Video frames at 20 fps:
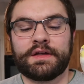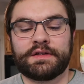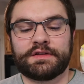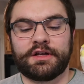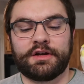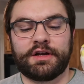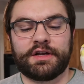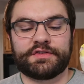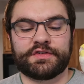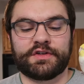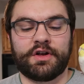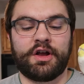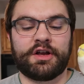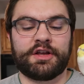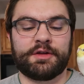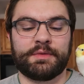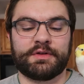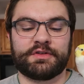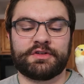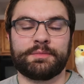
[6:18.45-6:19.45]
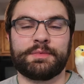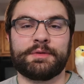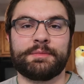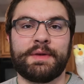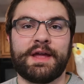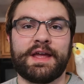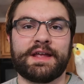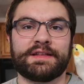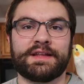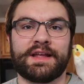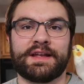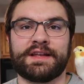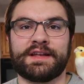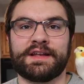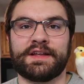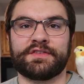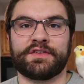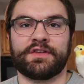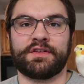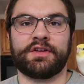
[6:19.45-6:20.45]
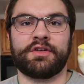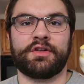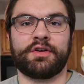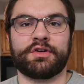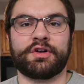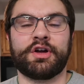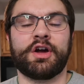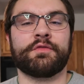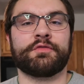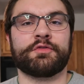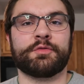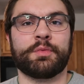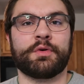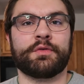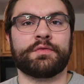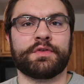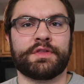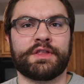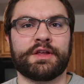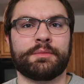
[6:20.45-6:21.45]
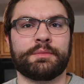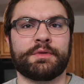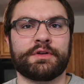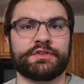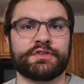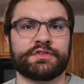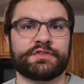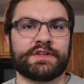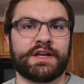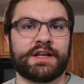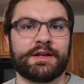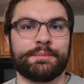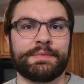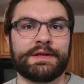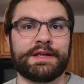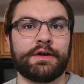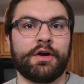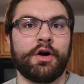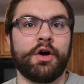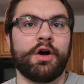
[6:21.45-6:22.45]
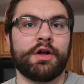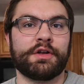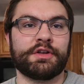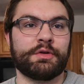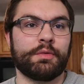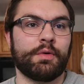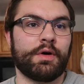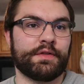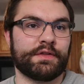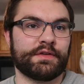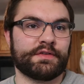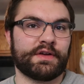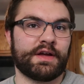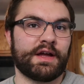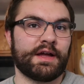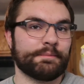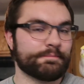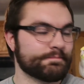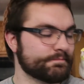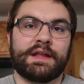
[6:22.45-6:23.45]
there is an argument to be made that it is a little uncomfortable for them to just kind of be on you all the time.